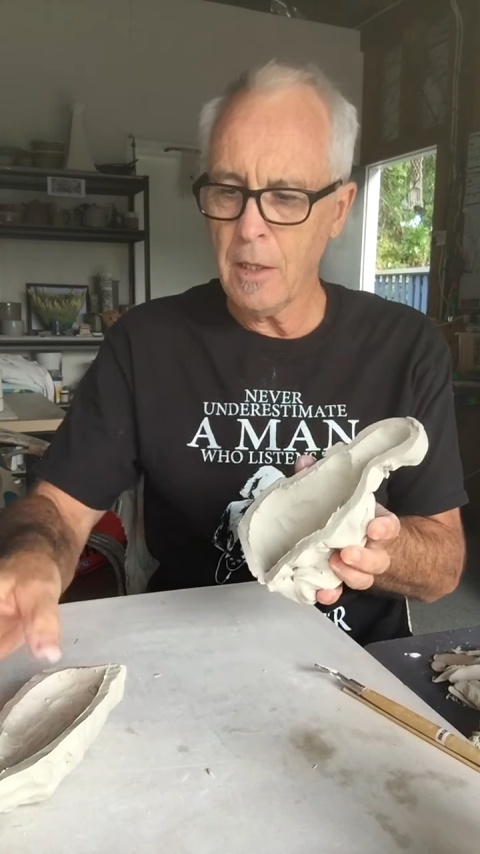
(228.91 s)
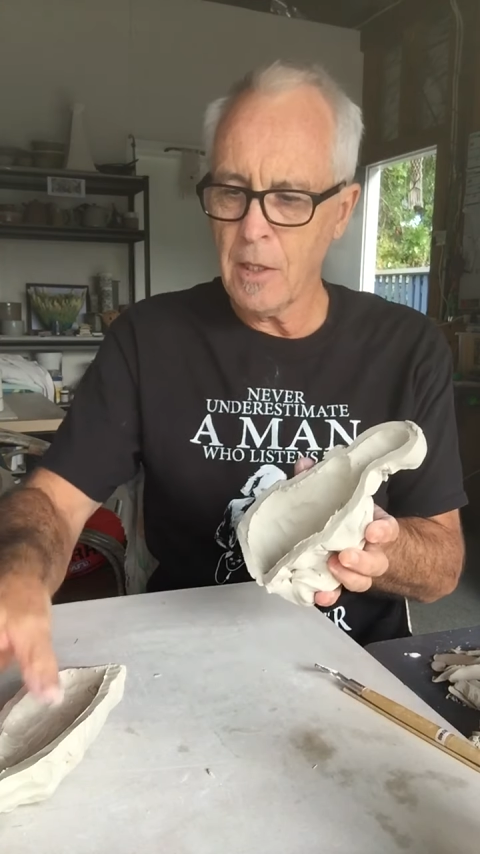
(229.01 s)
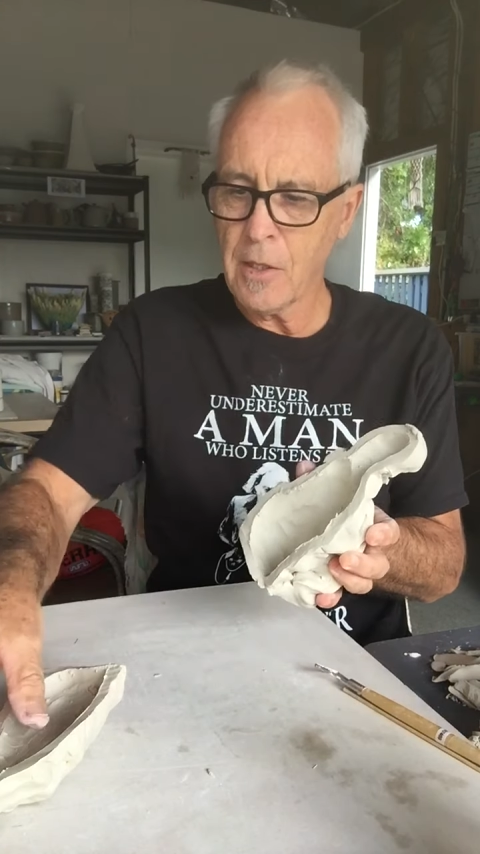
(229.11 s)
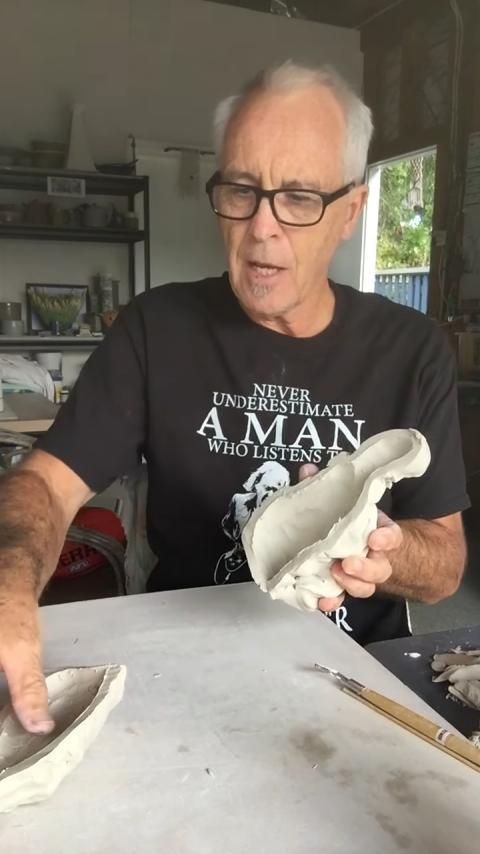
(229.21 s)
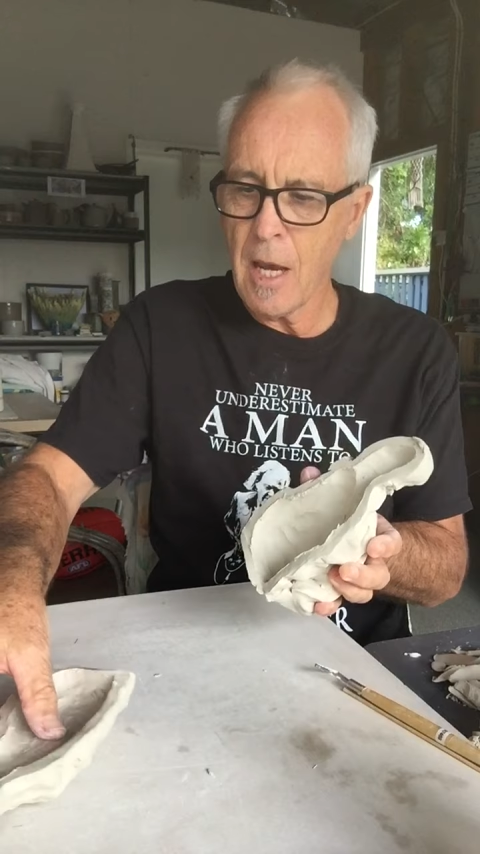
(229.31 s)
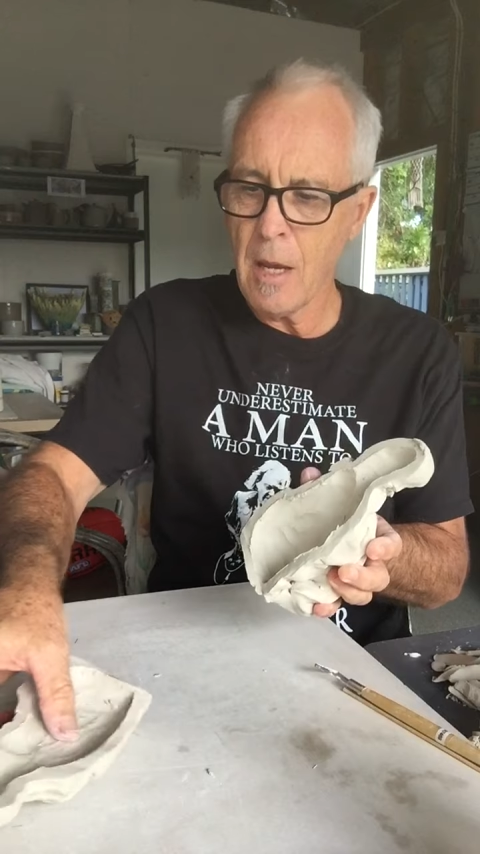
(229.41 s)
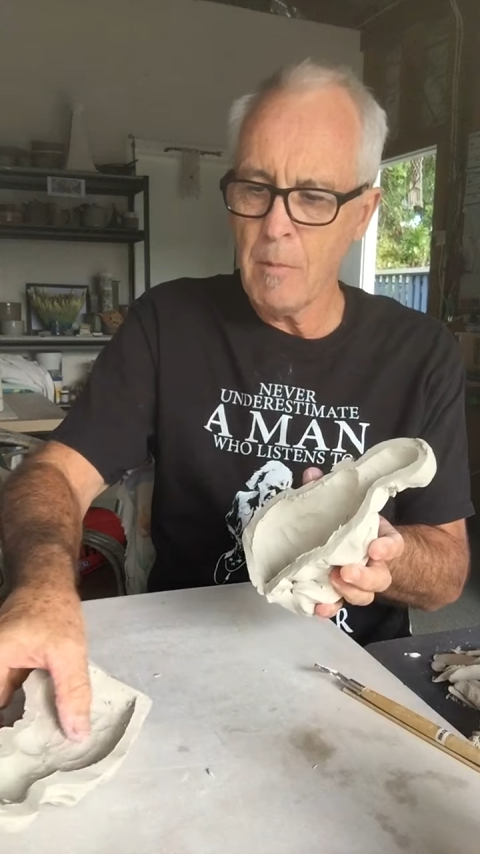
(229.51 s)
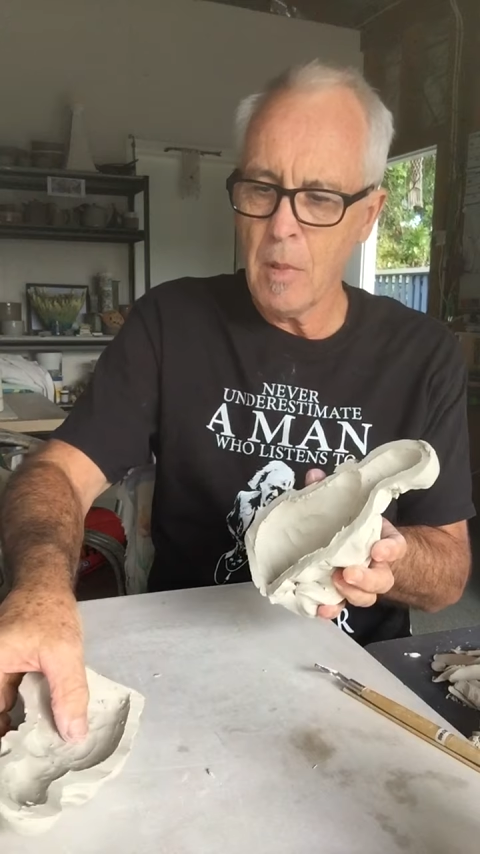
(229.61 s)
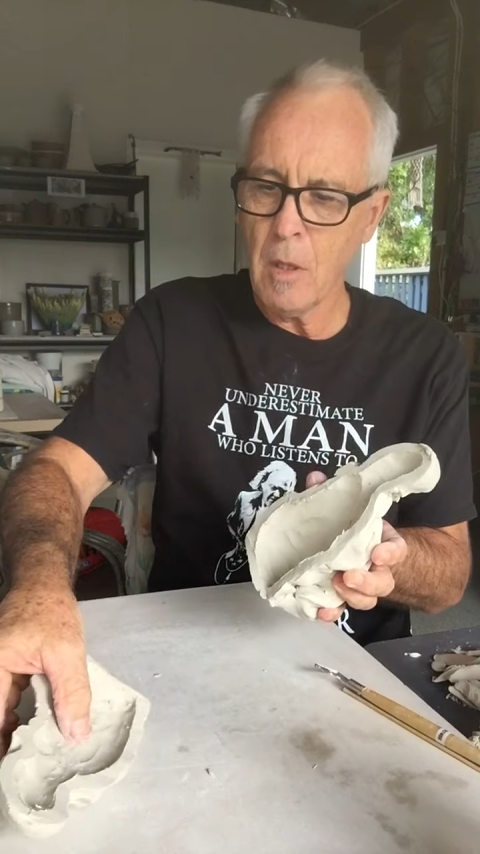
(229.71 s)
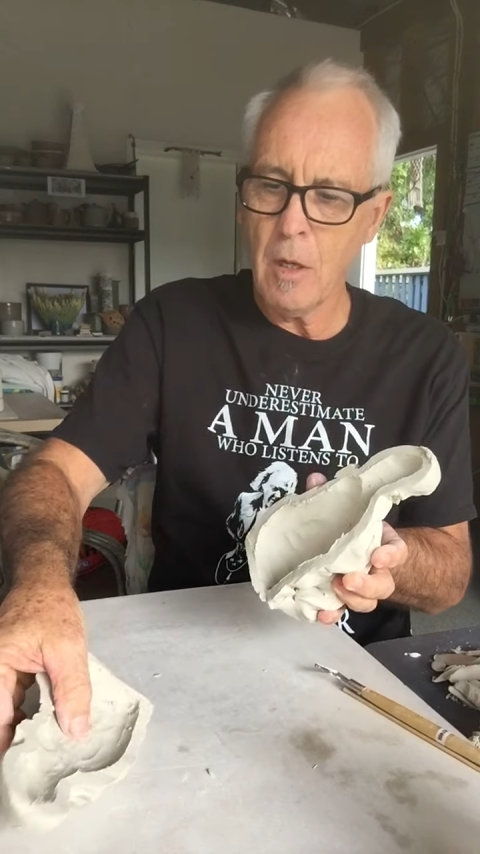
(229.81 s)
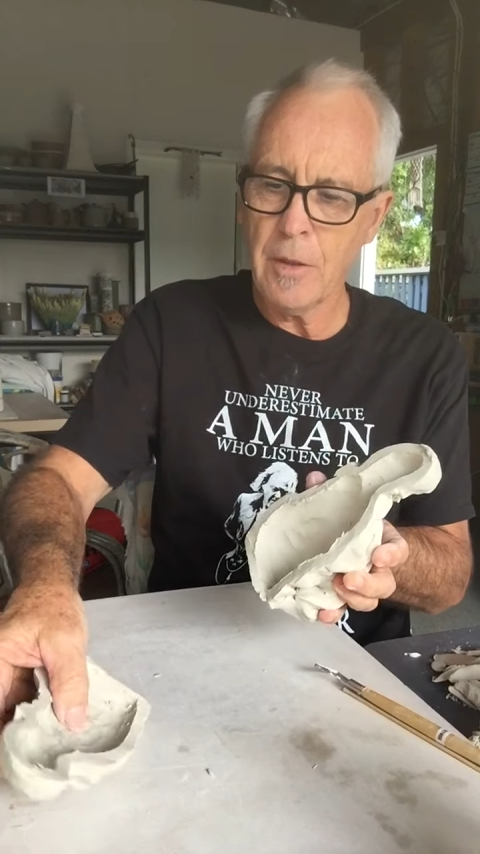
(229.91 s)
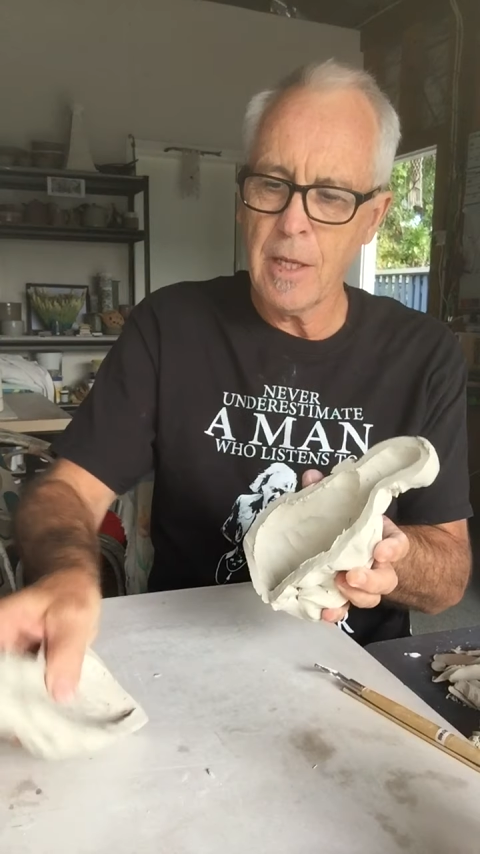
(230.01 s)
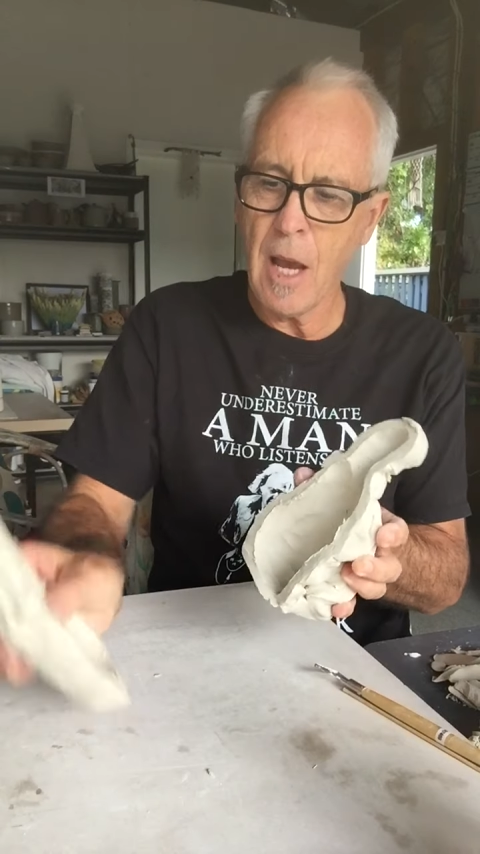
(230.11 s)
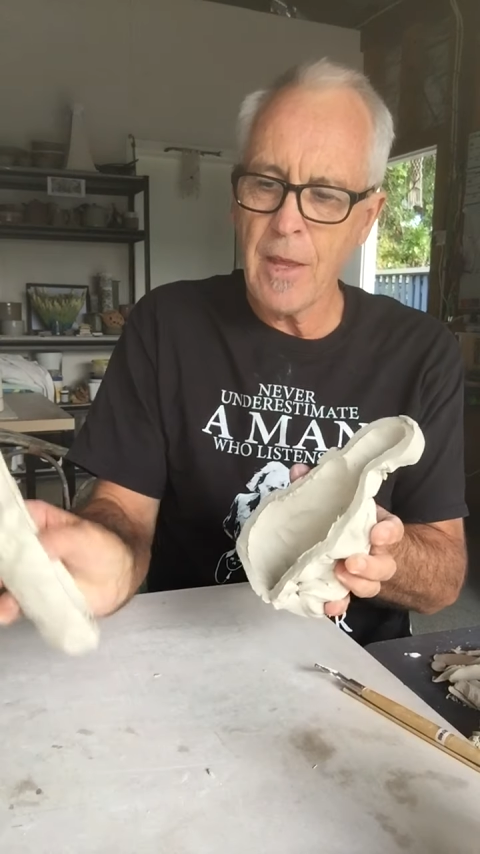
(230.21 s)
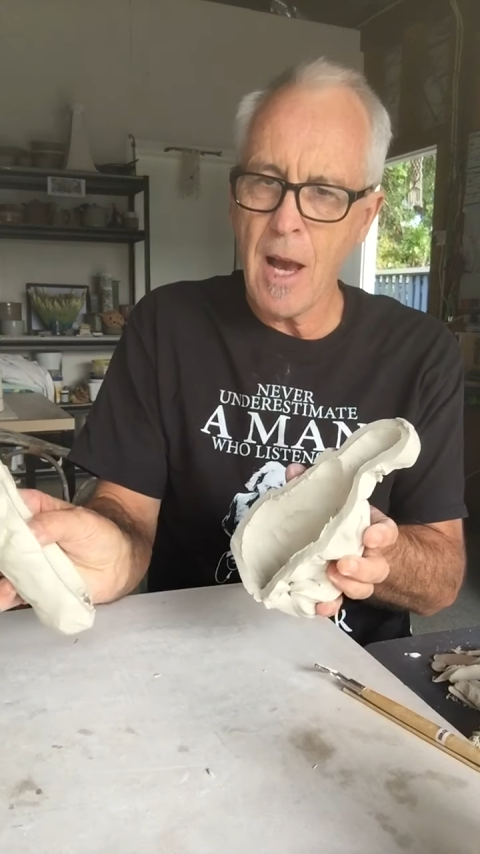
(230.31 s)
and the same on
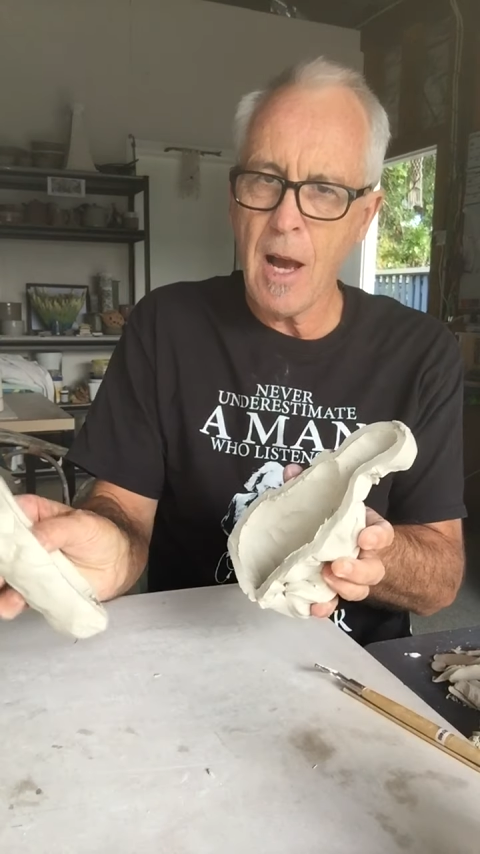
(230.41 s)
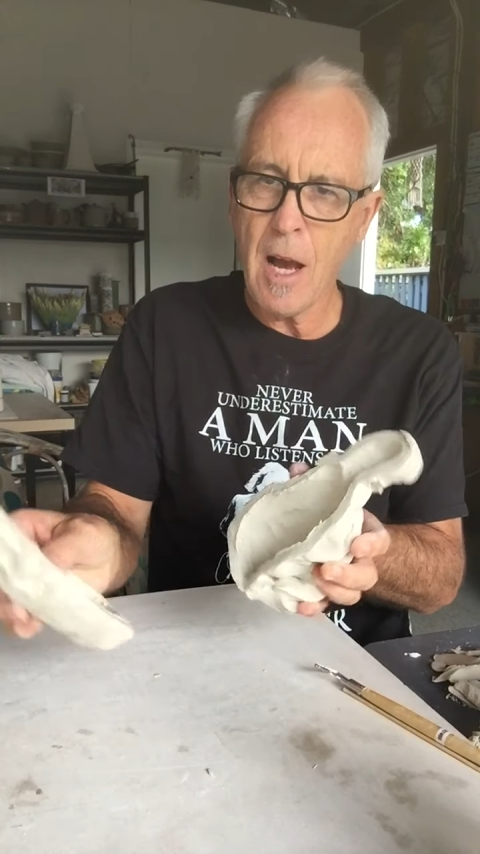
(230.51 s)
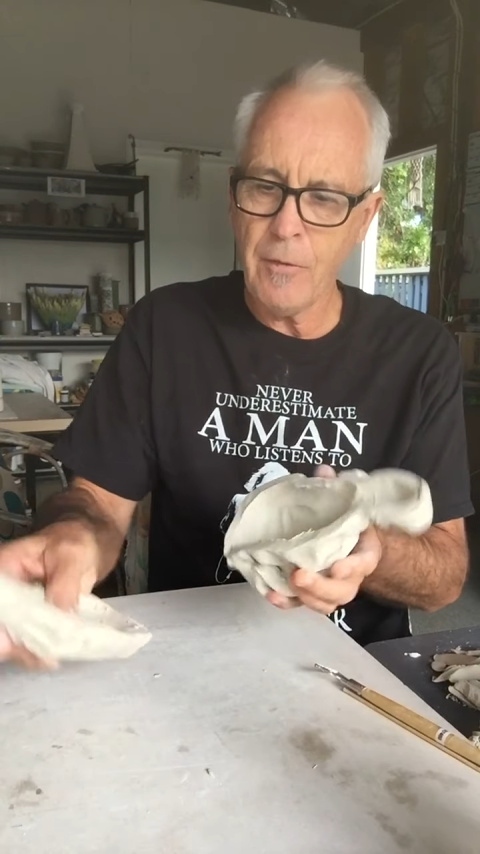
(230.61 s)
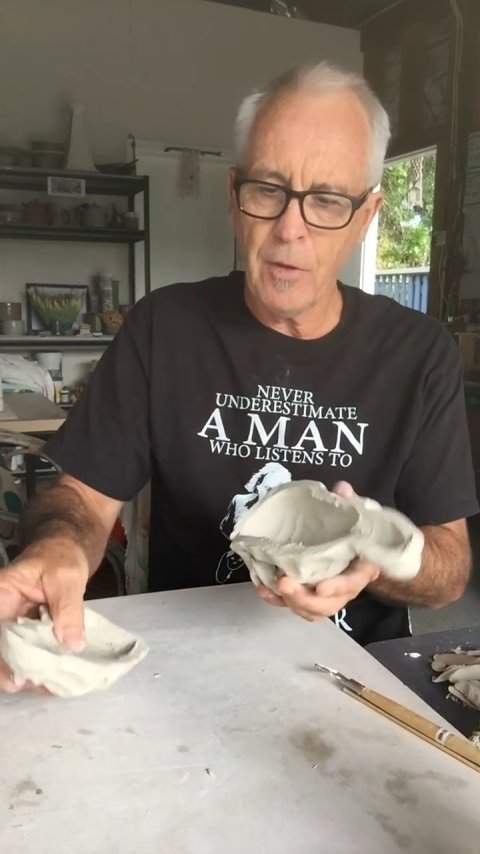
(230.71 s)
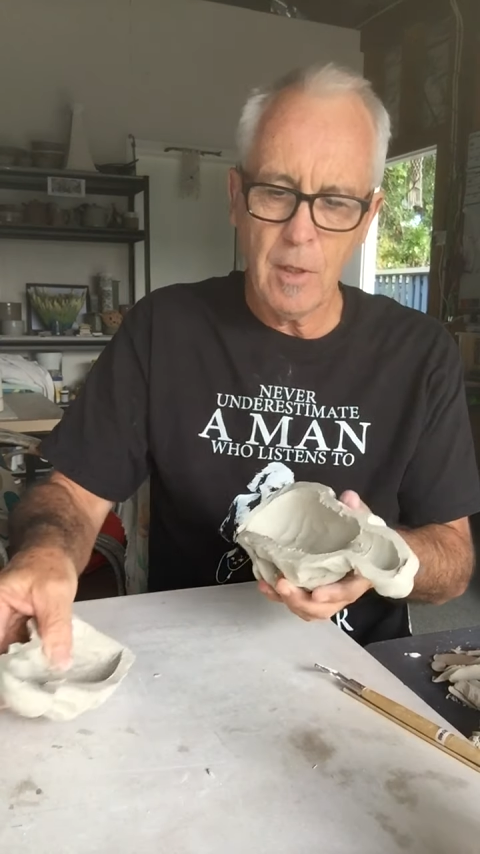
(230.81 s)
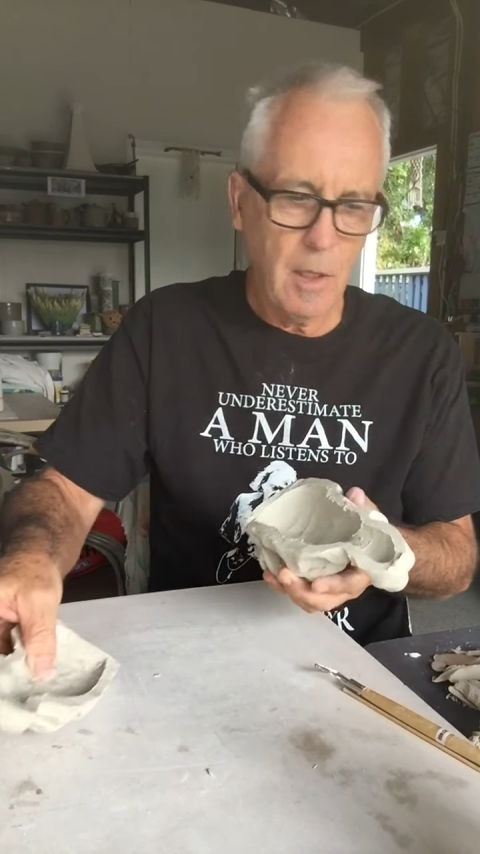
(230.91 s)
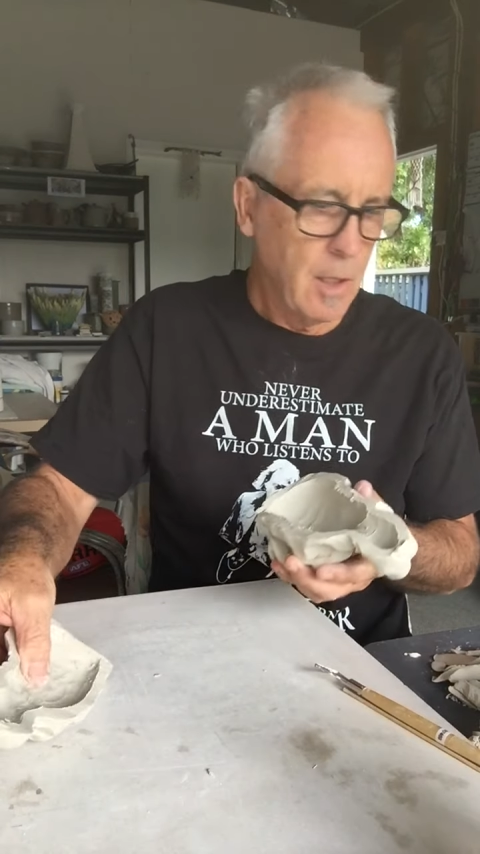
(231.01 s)
the other half.